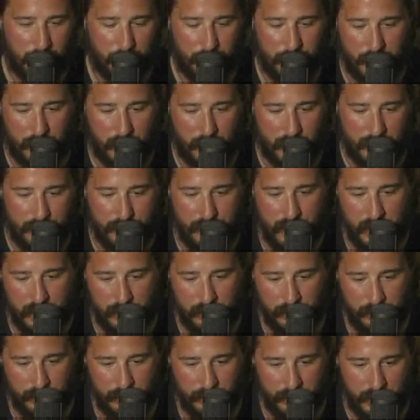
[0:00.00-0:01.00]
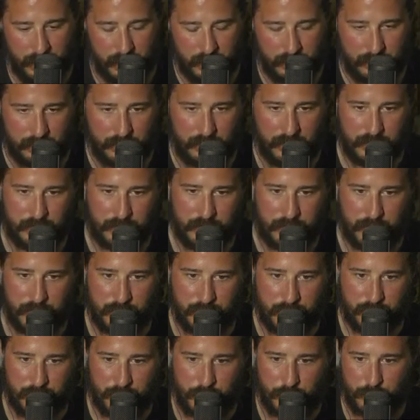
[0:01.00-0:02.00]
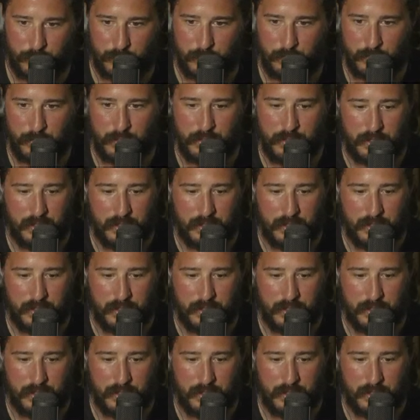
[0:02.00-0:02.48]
Sorry, Vandals fans. That's just the truth,